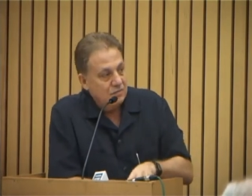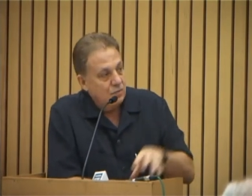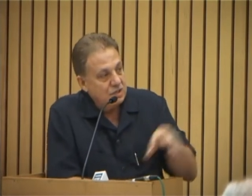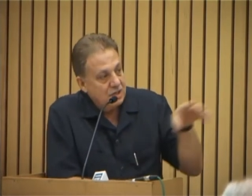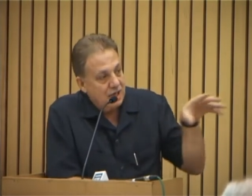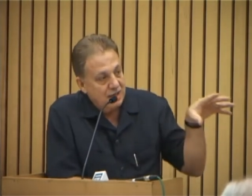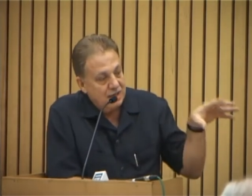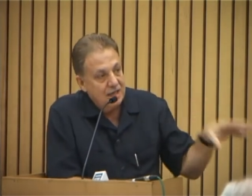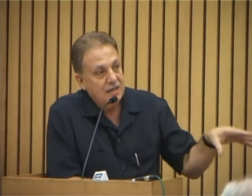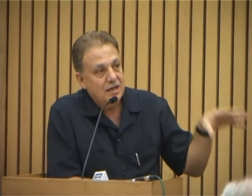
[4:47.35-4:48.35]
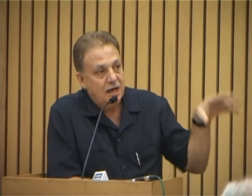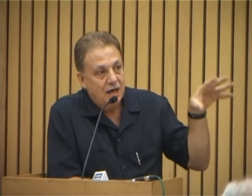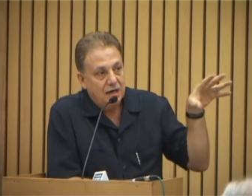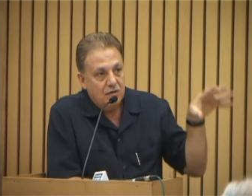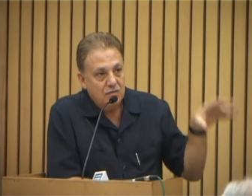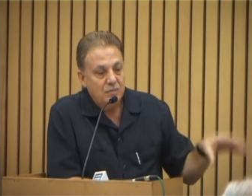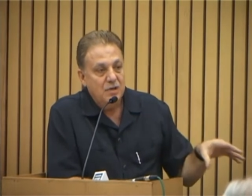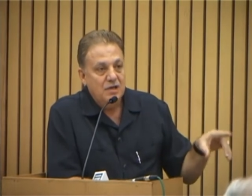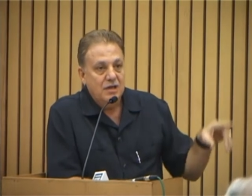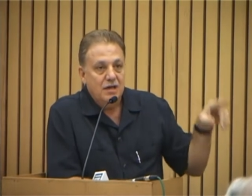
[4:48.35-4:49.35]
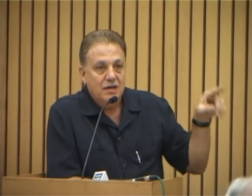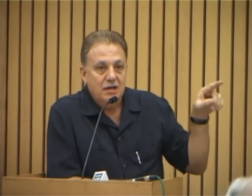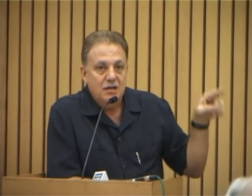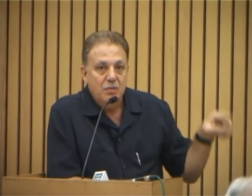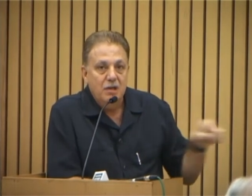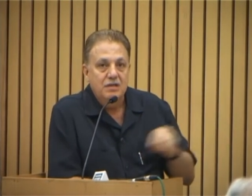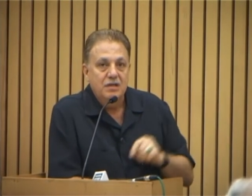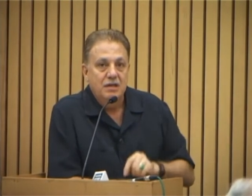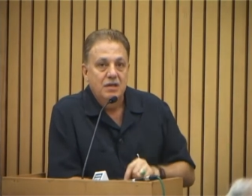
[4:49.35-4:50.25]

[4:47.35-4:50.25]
which I think the accountability and credibility